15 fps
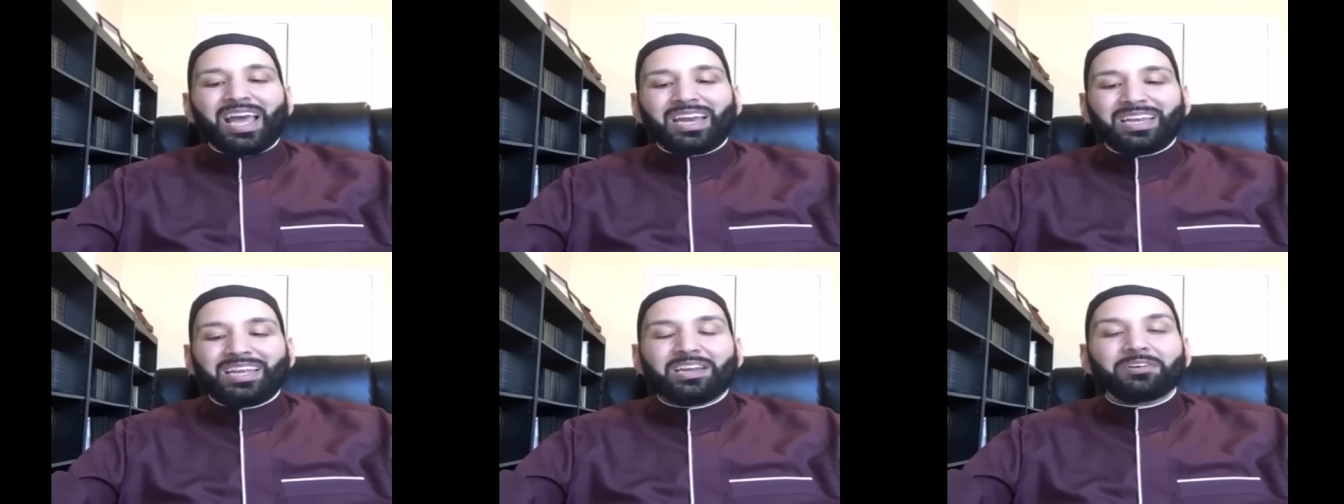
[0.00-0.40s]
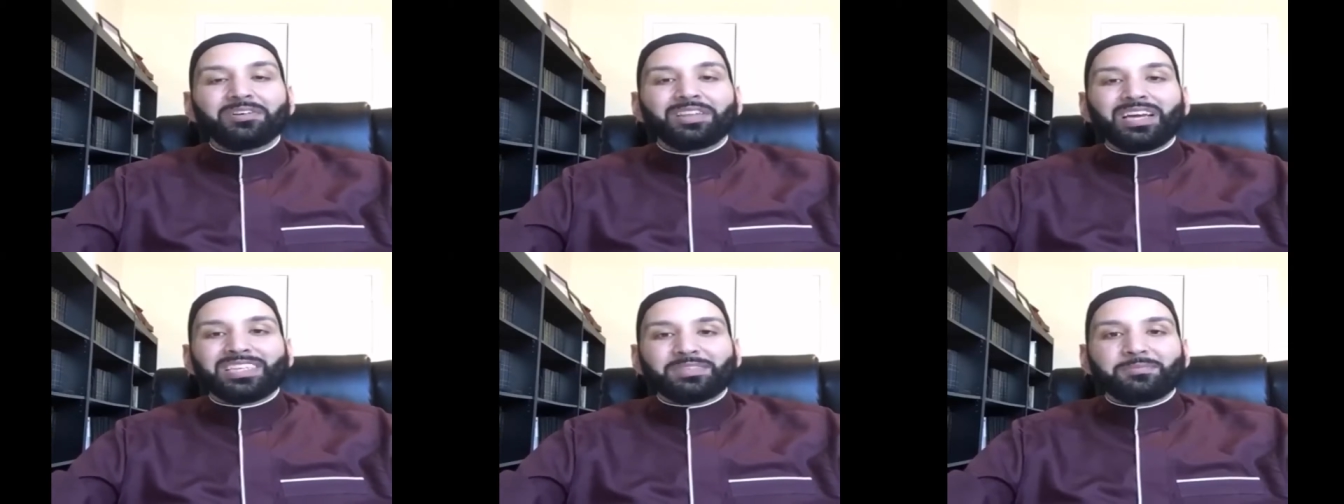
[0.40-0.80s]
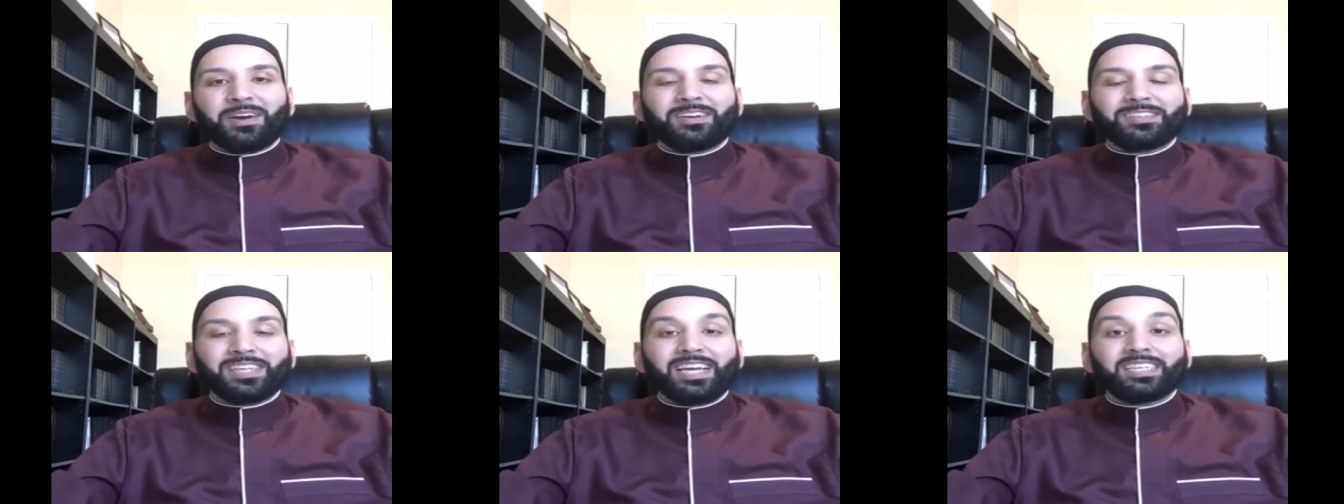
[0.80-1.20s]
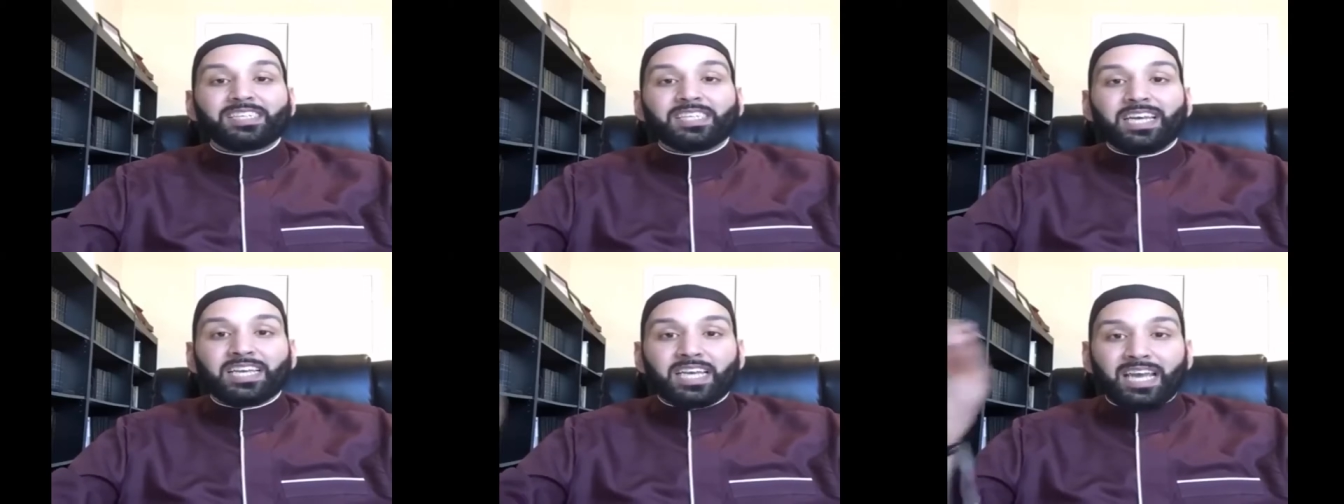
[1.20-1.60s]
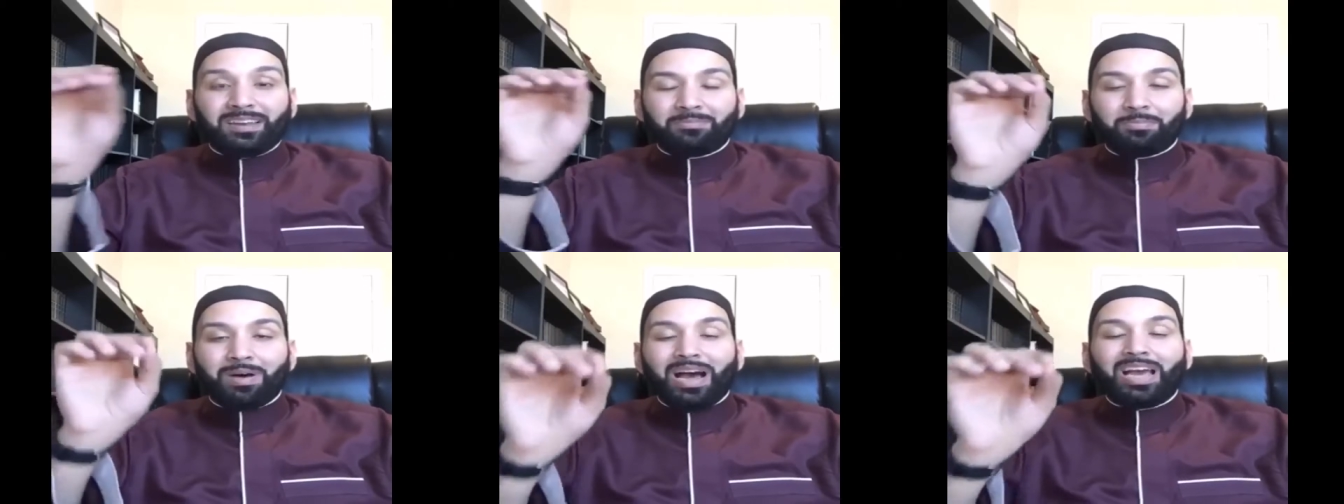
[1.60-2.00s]
And here Allah subhanahu wa ta'ala is saying,
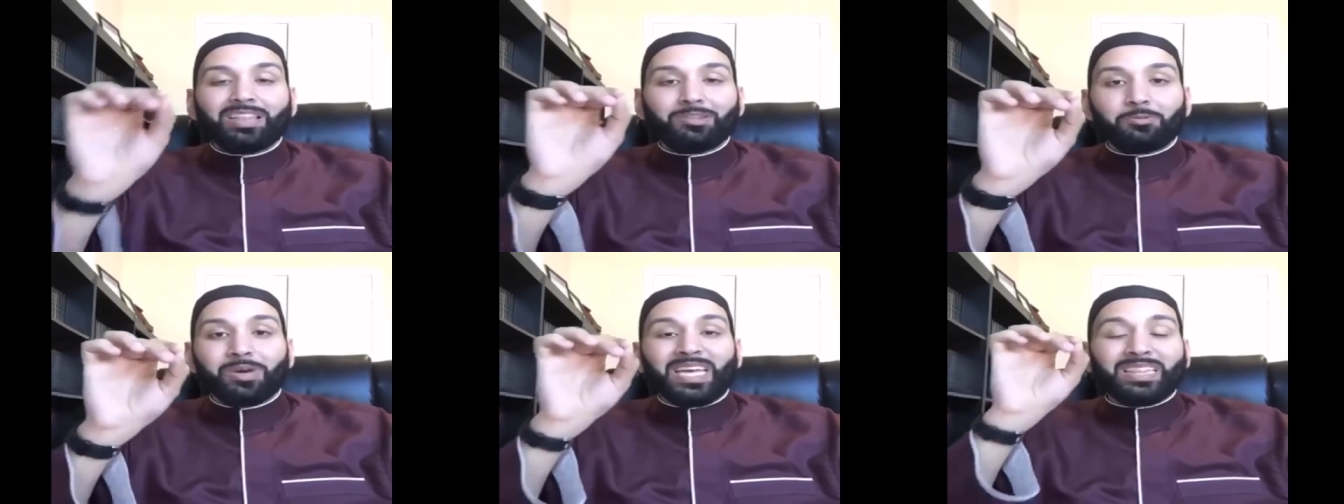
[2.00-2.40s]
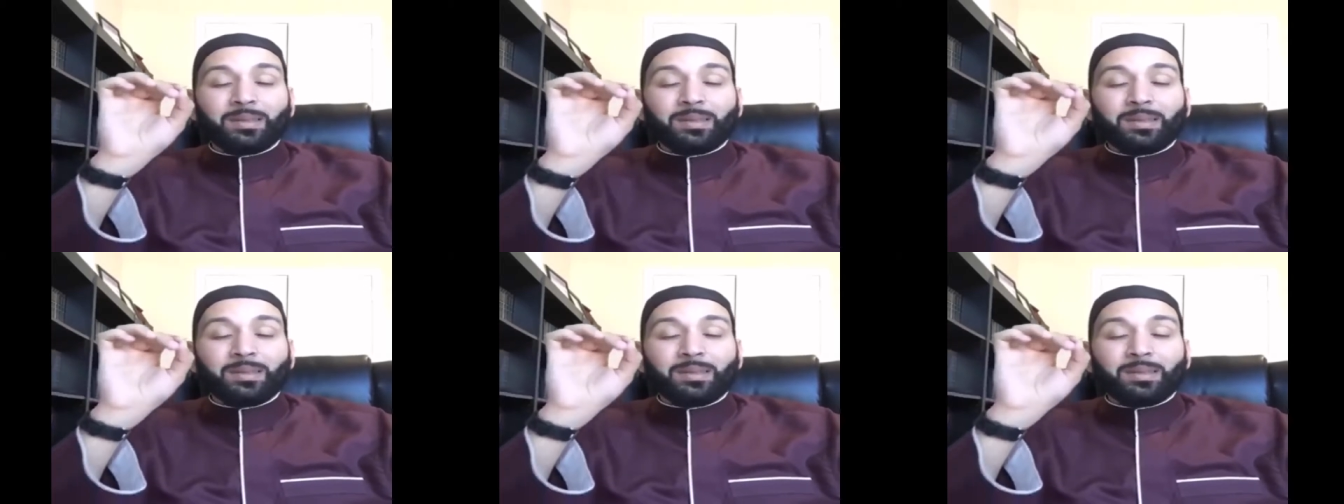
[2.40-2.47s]
and by the way,